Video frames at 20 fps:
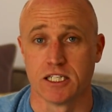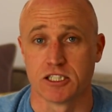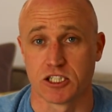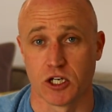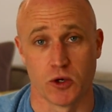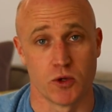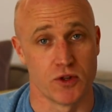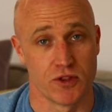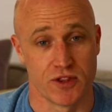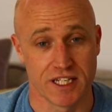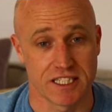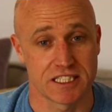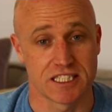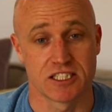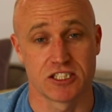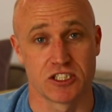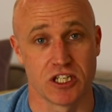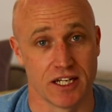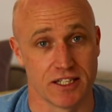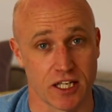So this
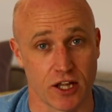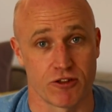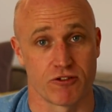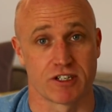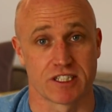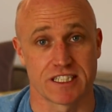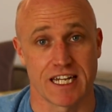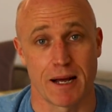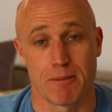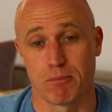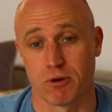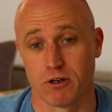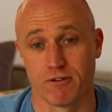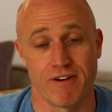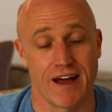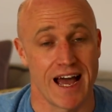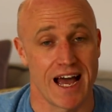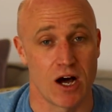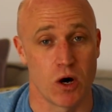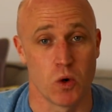is another example
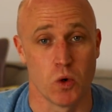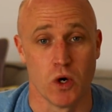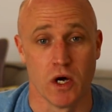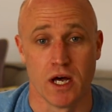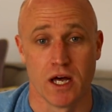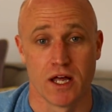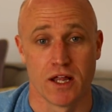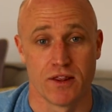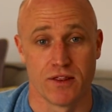of how